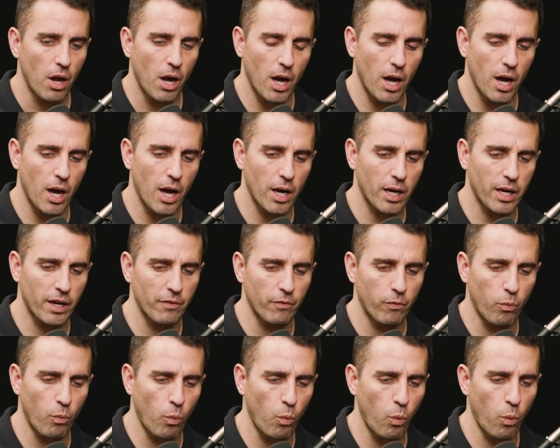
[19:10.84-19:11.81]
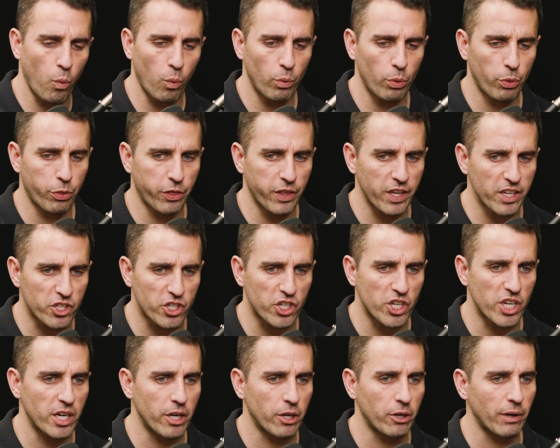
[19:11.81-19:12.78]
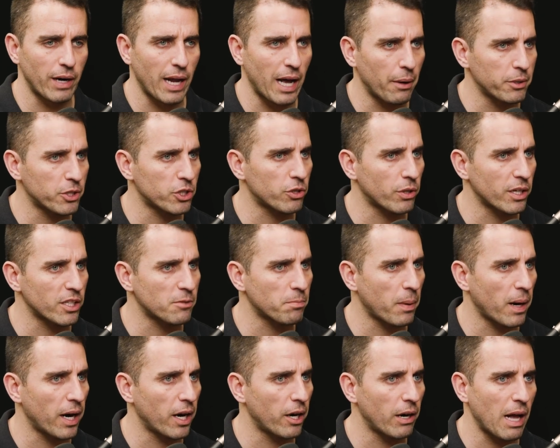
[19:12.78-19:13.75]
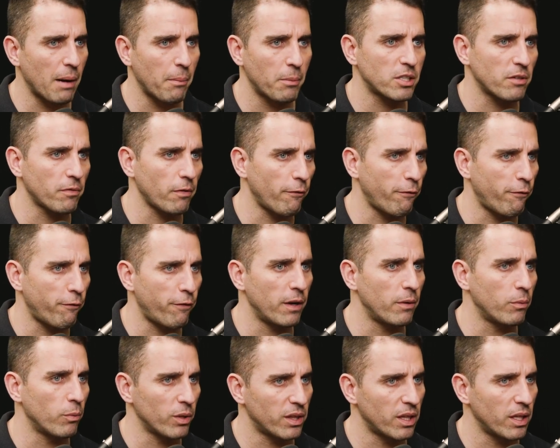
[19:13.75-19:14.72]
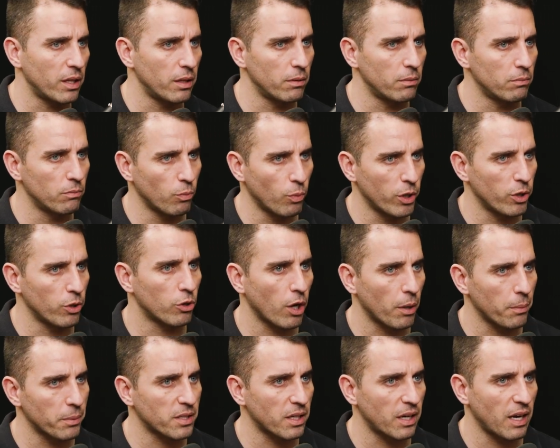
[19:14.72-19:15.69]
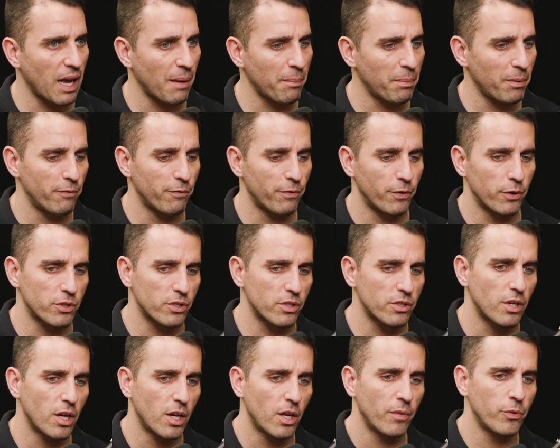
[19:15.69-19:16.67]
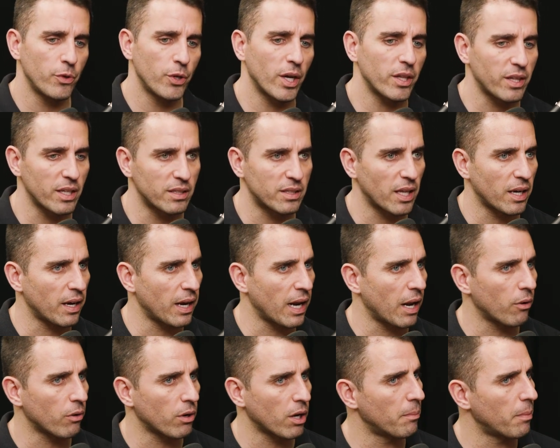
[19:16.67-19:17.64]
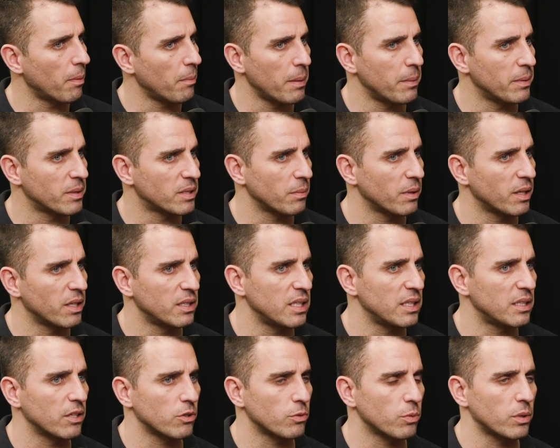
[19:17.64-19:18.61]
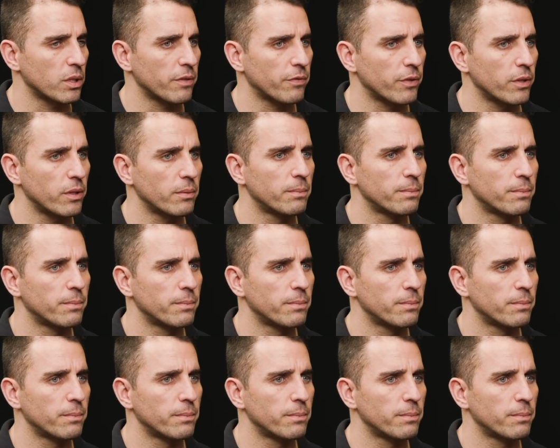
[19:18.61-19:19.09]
kind of w- this year and how it's transpired, how much of it fit within what you thought was going to happen versus you you got the intended outcome, but maybe some of the details were different?